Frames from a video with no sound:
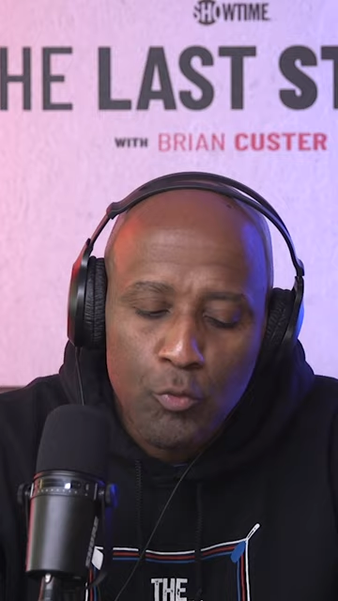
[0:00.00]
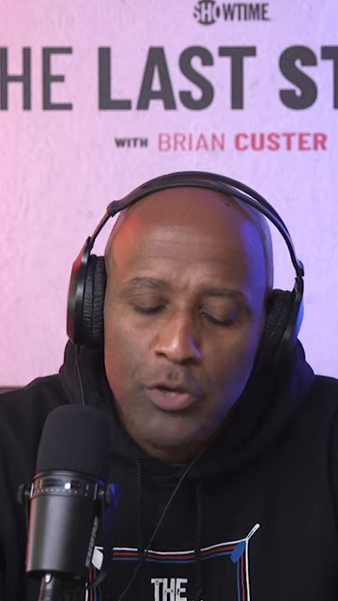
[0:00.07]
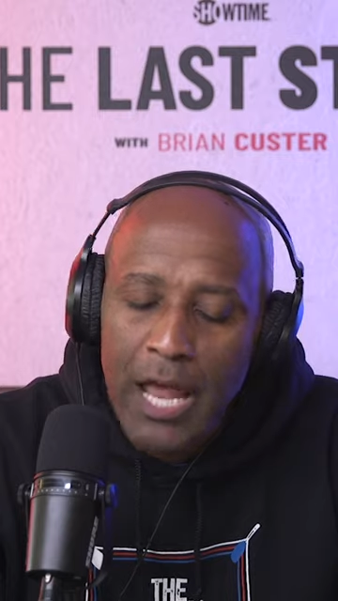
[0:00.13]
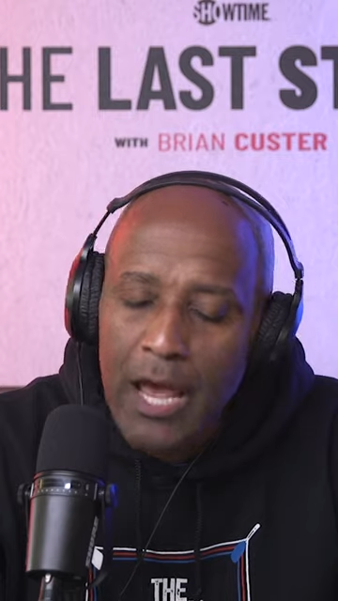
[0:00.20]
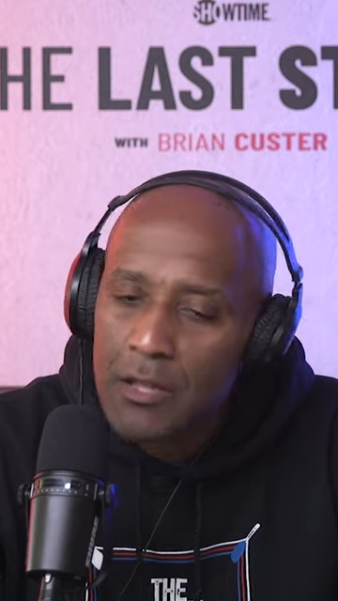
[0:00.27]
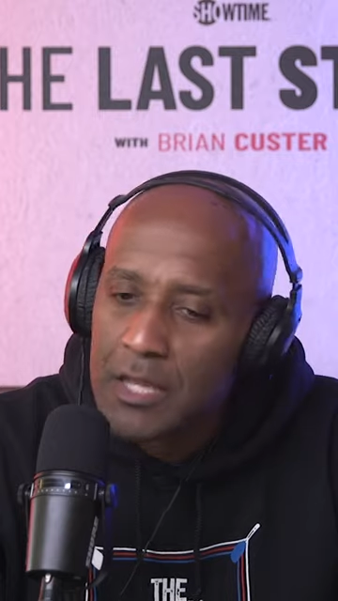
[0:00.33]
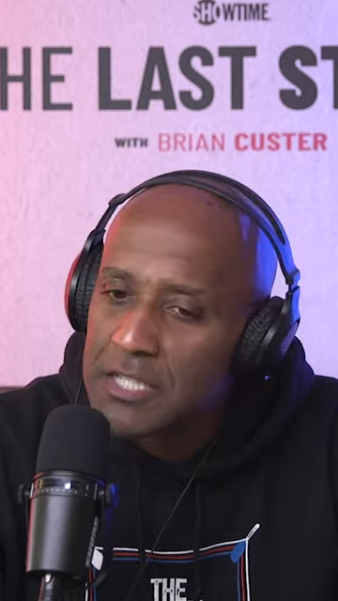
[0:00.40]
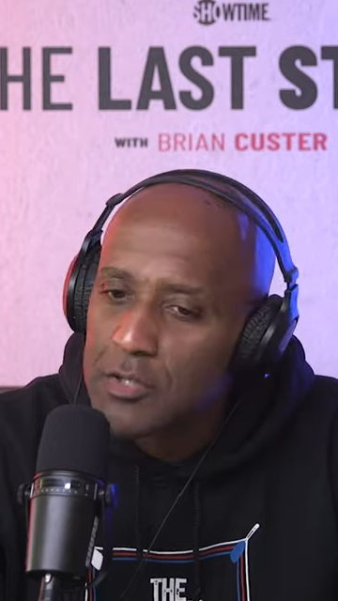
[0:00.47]

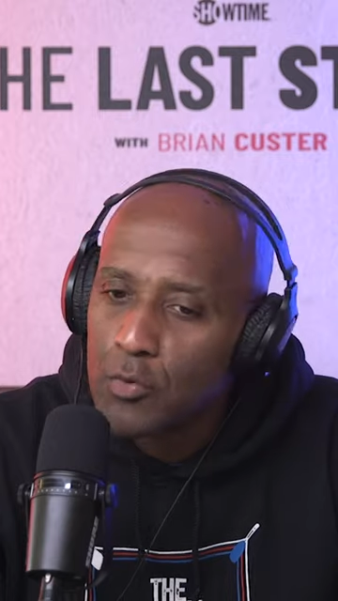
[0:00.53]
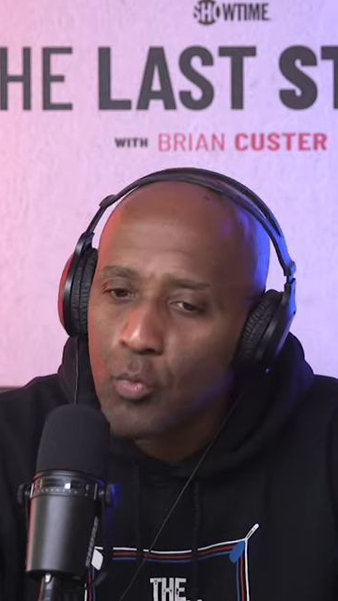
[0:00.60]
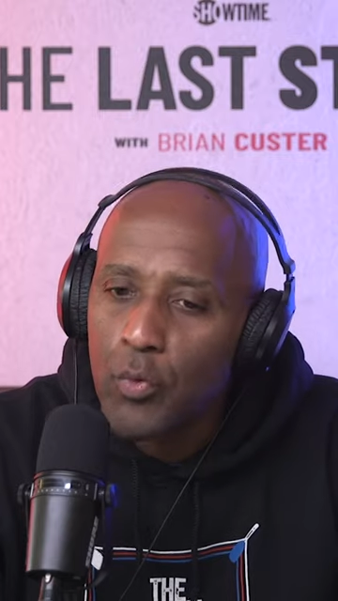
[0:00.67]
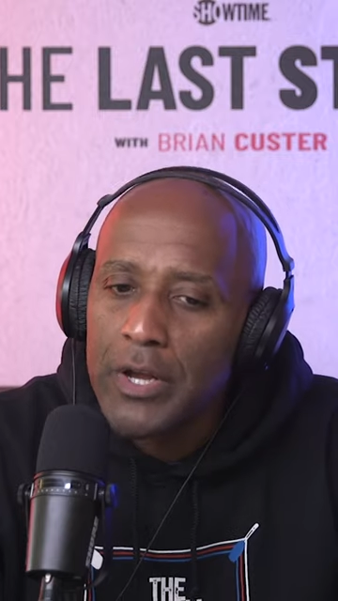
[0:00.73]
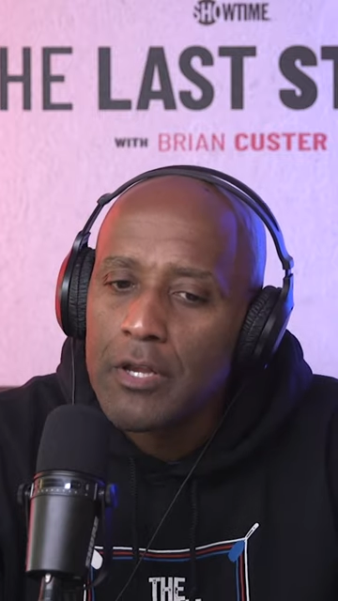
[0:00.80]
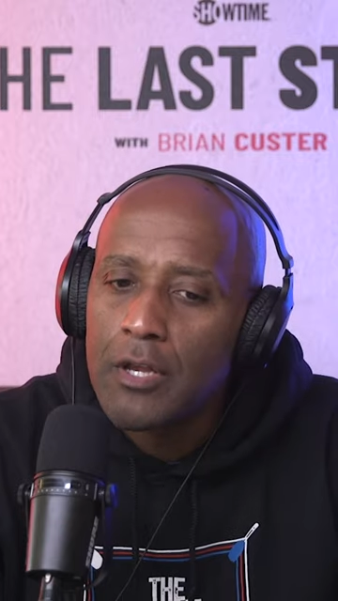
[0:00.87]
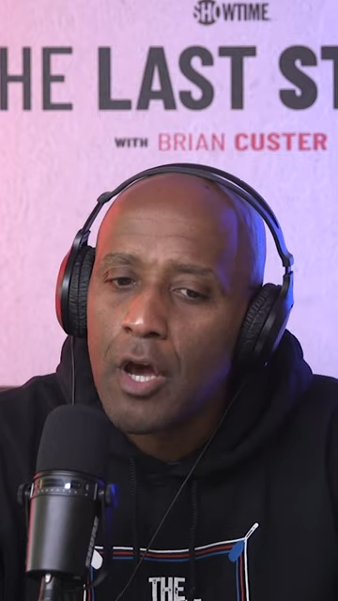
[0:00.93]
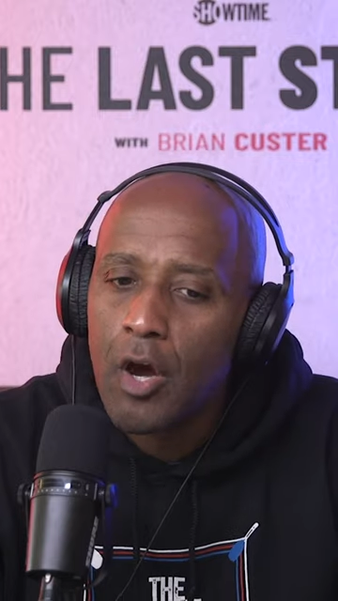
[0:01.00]
Now,
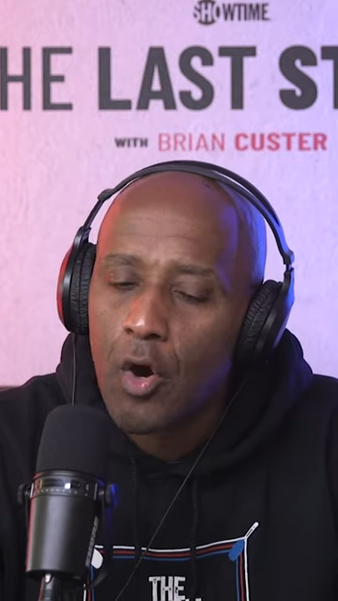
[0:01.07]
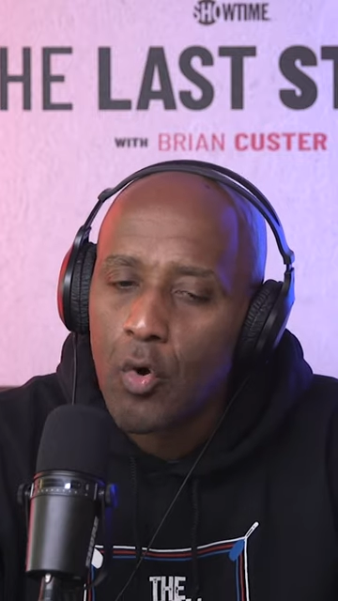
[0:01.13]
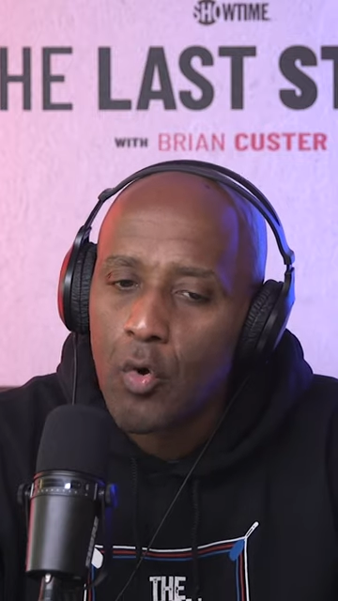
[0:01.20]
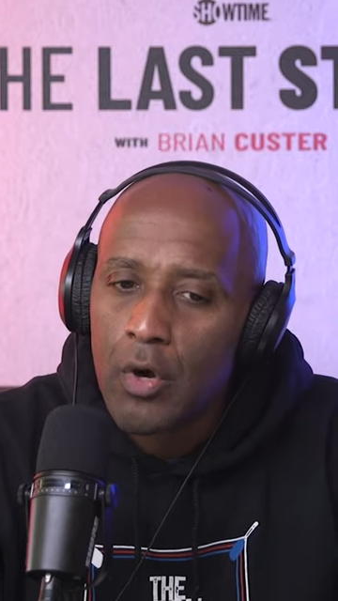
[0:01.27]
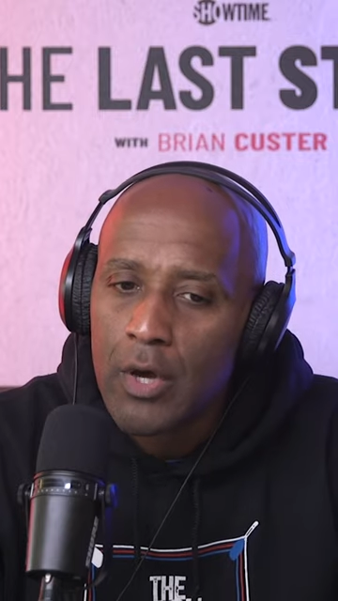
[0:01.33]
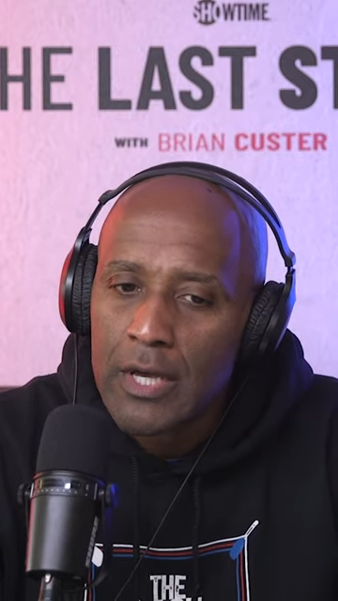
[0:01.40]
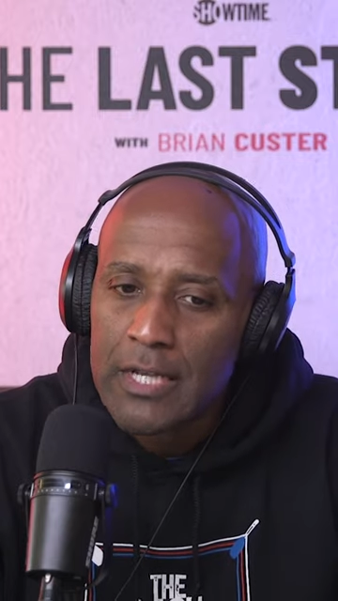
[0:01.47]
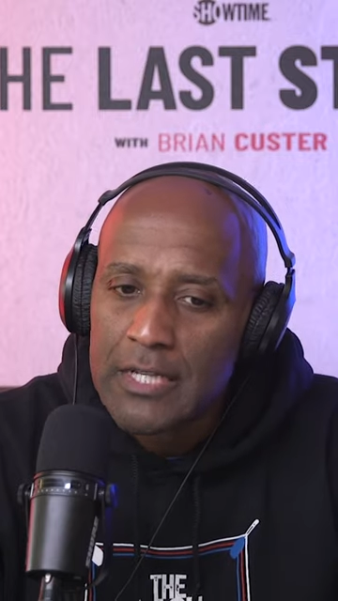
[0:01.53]
listen, we
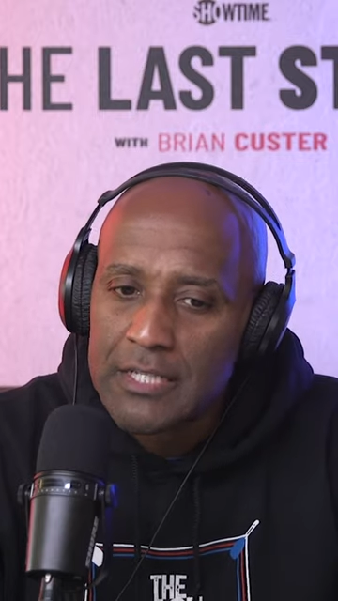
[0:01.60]
know